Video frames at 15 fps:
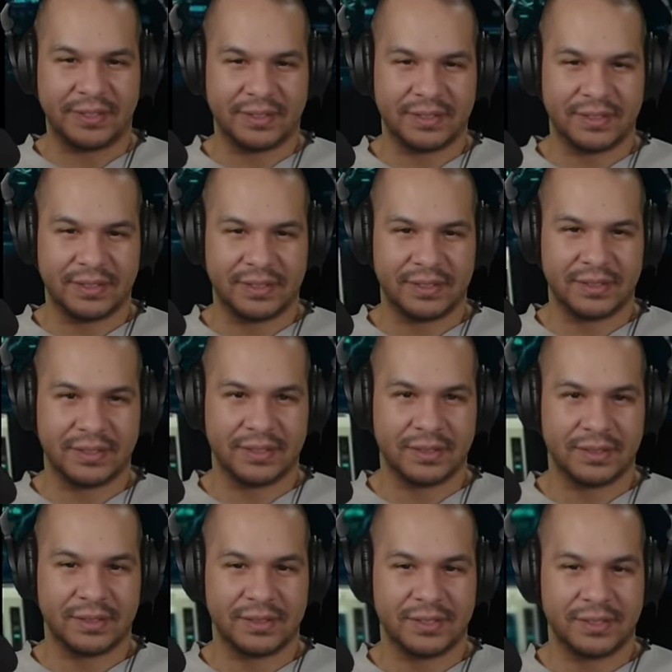
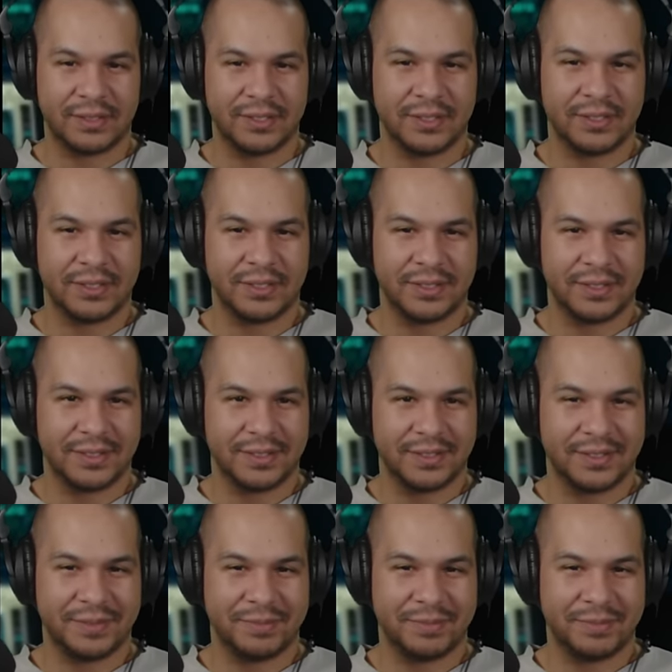The person shown says nothing.